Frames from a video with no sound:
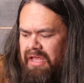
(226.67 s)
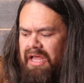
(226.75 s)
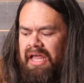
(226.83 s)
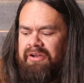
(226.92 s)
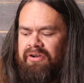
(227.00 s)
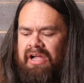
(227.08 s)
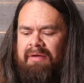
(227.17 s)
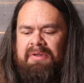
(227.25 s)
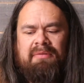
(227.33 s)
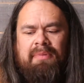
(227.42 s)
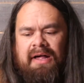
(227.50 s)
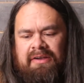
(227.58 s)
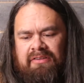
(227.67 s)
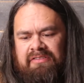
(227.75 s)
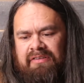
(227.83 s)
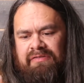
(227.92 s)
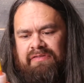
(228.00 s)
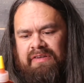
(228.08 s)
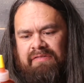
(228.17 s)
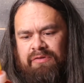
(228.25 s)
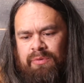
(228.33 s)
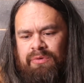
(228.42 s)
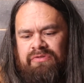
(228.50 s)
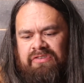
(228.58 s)
don't know how many bottles of the
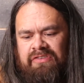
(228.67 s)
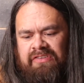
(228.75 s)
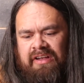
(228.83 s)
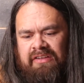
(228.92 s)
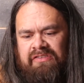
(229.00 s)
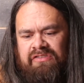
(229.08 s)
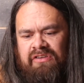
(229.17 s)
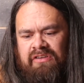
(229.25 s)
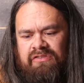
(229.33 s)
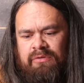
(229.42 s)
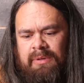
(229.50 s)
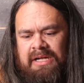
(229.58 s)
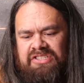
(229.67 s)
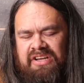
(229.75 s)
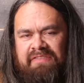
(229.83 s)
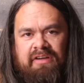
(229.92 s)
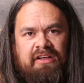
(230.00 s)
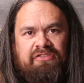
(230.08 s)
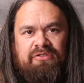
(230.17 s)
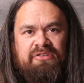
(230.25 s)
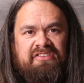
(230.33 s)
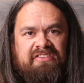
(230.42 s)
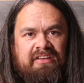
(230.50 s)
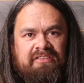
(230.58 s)
rooster sauce sriracha I've gone through
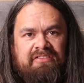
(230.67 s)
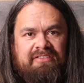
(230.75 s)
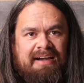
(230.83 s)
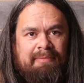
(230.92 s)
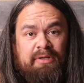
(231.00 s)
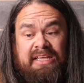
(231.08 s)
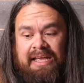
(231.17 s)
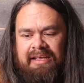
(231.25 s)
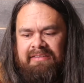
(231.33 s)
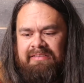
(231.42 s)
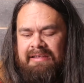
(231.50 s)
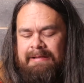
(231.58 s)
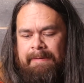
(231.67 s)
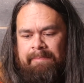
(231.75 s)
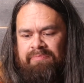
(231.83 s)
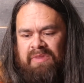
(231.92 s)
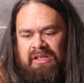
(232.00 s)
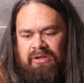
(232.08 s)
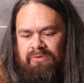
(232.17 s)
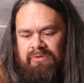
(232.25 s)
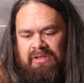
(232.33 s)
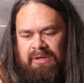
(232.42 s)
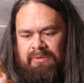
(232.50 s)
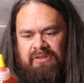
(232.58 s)
just on scrambled eggs.
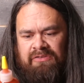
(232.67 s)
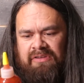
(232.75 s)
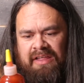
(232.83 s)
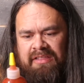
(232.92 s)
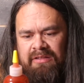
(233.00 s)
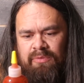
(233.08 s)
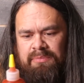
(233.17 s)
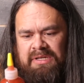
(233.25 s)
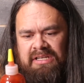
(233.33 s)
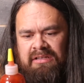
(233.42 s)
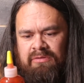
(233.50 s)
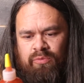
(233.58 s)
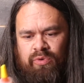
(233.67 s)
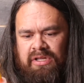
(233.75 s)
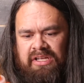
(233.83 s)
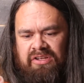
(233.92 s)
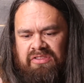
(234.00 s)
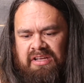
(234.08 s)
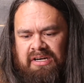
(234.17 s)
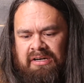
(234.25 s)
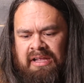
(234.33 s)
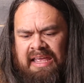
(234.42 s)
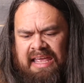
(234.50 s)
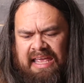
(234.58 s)
This I think would be really good there.
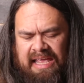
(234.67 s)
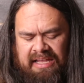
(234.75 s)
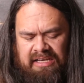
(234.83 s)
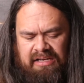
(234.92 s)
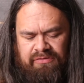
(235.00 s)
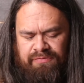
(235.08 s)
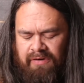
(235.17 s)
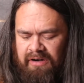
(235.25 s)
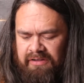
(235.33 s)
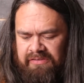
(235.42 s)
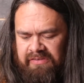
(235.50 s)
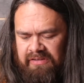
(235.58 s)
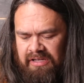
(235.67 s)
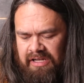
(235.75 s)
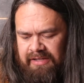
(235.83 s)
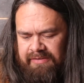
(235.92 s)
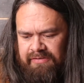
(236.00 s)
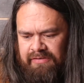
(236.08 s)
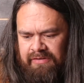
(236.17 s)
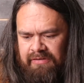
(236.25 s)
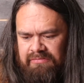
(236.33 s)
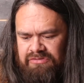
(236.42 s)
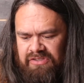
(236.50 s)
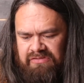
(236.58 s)
And as far as
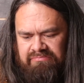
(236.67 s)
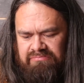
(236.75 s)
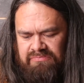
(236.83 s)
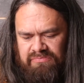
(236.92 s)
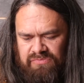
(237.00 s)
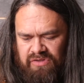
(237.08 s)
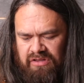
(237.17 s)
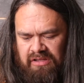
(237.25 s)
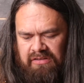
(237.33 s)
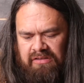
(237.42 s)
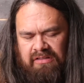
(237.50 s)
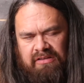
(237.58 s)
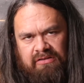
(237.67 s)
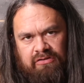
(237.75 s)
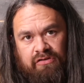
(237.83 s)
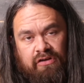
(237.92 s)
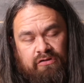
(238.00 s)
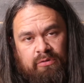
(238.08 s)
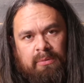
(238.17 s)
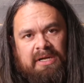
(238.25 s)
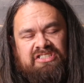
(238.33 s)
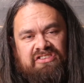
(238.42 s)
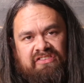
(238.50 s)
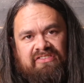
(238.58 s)
just the
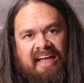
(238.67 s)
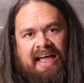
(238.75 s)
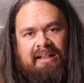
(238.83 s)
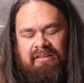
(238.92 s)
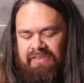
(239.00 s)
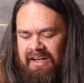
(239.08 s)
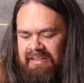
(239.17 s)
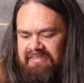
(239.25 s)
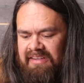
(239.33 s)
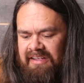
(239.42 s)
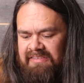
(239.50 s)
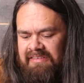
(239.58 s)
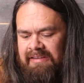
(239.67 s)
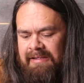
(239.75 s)
sriracha style of hot sauce,